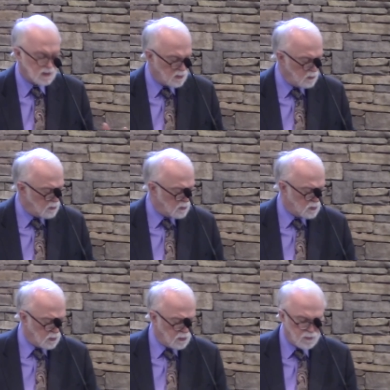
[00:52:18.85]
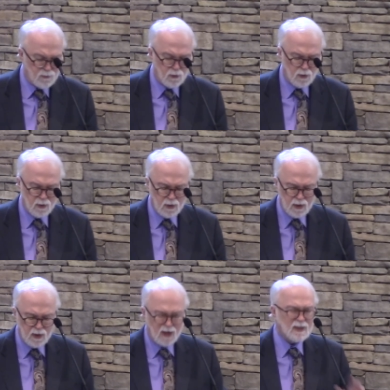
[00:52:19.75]
That's Luther's word
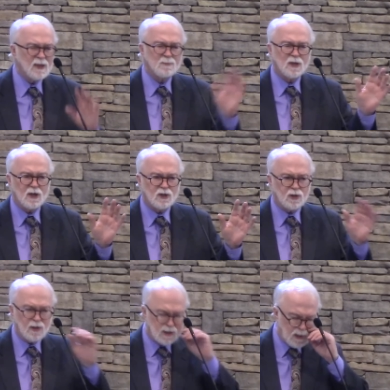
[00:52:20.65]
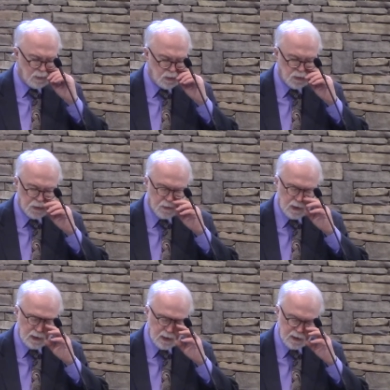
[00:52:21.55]
for not temptation. That's how we usually
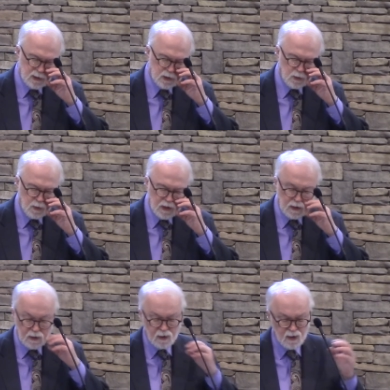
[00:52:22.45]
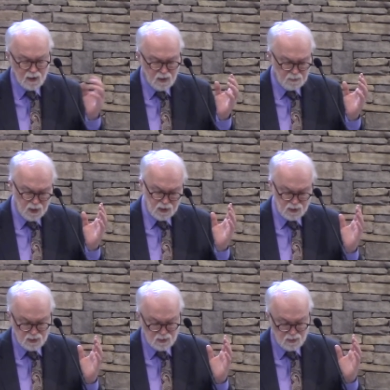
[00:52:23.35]
translate. It's too weak.
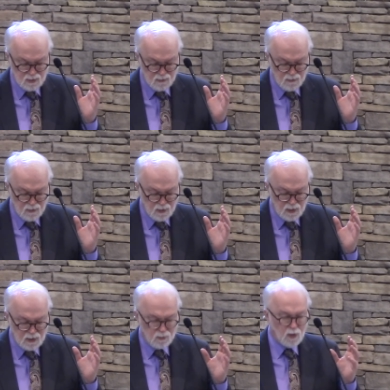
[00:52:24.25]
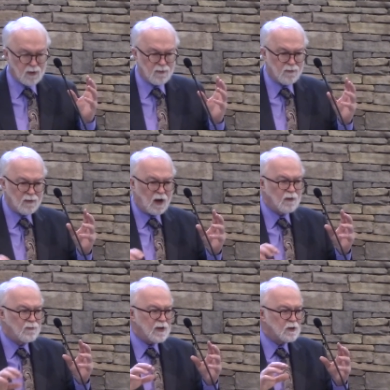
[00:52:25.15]
Means, well,
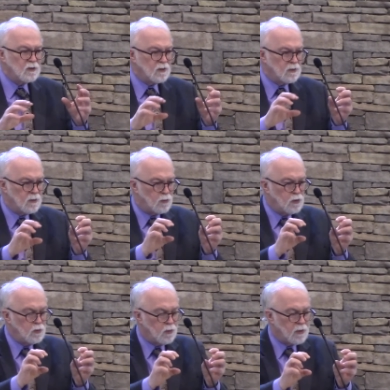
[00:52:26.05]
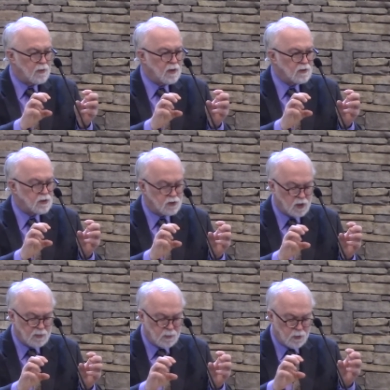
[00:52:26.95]
Anfechtungen, the root word there is the
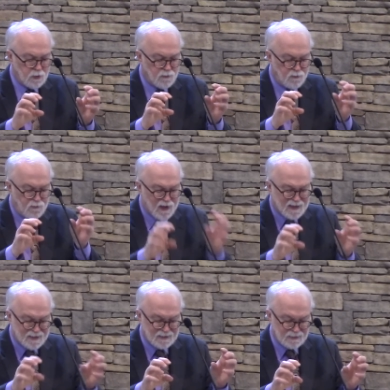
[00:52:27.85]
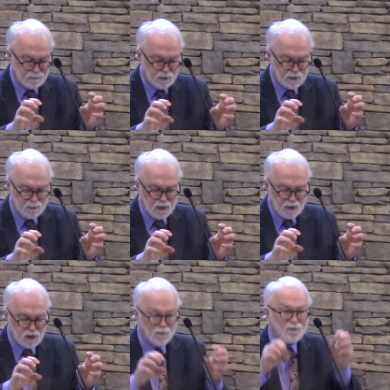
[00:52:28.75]
German word fechten, which
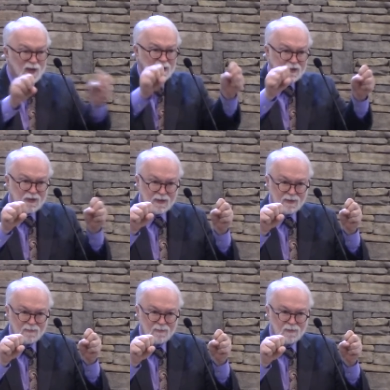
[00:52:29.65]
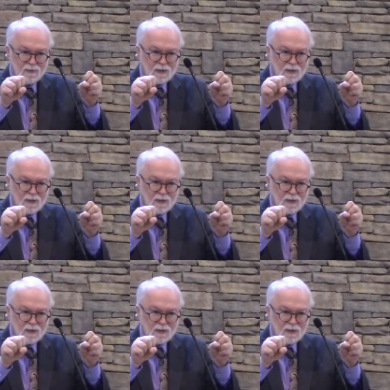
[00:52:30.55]
means to fence.